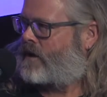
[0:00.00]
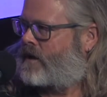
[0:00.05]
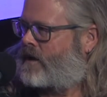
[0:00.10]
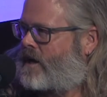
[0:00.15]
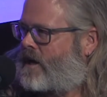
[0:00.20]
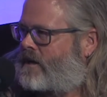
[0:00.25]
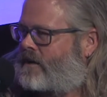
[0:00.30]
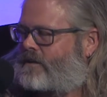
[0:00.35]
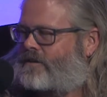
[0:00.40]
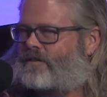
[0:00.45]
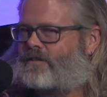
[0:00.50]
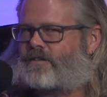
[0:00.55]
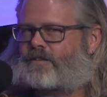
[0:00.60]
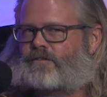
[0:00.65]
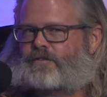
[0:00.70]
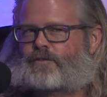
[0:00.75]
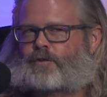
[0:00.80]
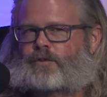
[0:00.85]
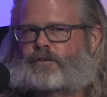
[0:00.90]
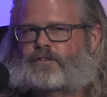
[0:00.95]
And it's
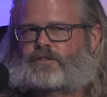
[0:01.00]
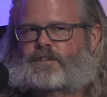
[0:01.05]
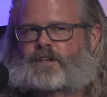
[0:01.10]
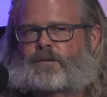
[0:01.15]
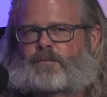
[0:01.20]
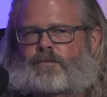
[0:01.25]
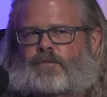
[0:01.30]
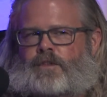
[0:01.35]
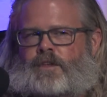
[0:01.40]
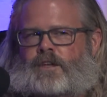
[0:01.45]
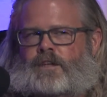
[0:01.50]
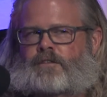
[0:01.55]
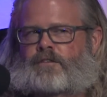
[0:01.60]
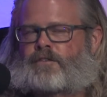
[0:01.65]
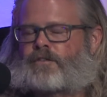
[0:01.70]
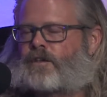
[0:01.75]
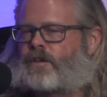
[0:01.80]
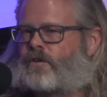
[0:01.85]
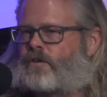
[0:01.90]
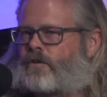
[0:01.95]
sort of the same thing in
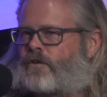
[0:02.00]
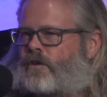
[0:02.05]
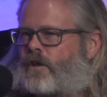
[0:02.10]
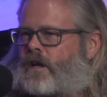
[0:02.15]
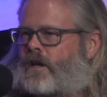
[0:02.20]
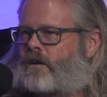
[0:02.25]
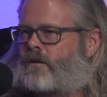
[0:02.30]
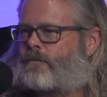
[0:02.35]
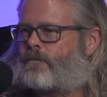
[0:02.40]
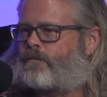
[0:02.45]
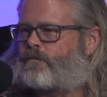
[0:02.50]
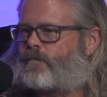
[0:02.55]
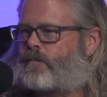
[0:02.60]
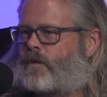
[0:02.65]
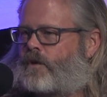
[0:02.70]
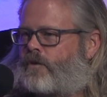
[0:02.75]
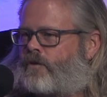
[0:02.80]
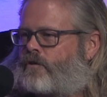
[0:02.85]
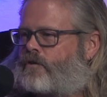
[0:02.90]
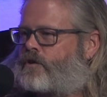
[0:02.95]
theater. Like,
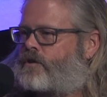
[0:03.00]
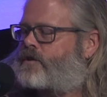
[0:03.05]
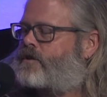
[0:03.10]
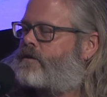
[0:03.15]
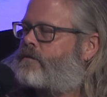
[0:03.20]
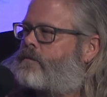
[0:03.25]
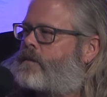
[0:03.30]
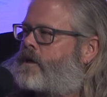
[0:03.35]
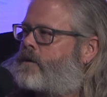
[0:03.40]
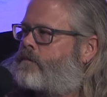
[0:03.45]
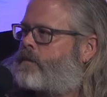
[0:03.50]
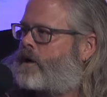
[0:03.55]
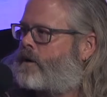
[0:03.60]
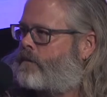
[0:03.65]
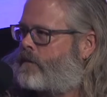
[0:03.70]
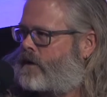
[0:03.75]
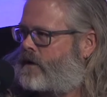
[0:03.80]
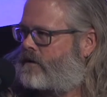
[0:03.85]
you're just a meat puppet